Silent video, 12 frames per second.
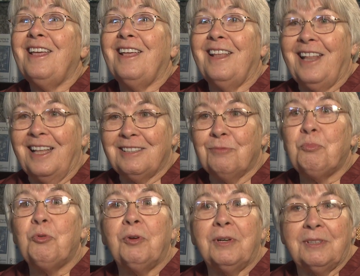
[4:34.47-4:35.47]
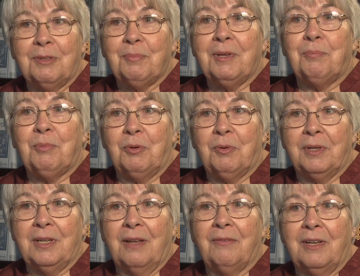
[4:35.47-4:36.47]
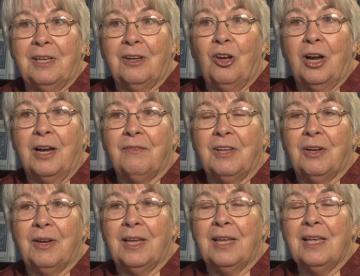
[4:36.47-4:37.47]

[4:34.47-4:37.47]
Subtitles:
And that's important to people who are deaf and hard of hearing.